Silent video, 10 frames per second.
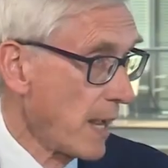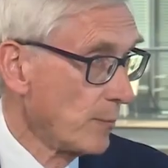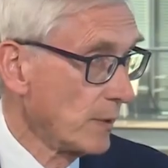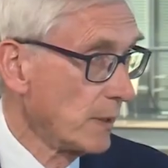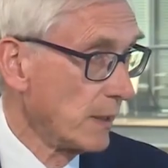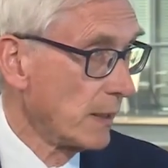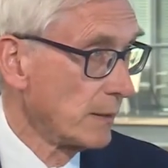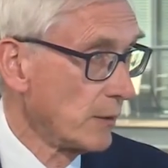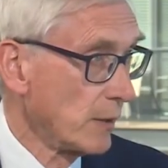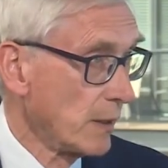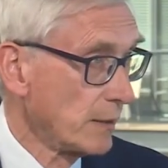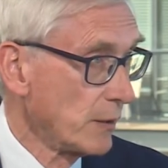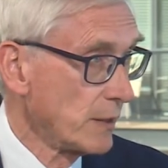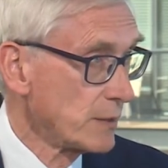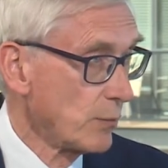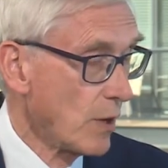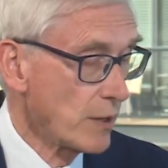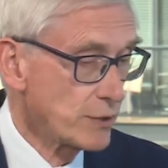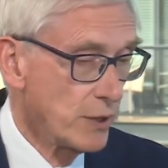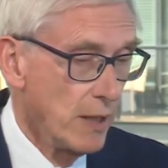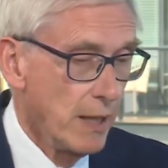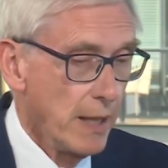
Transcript: happen under his watch.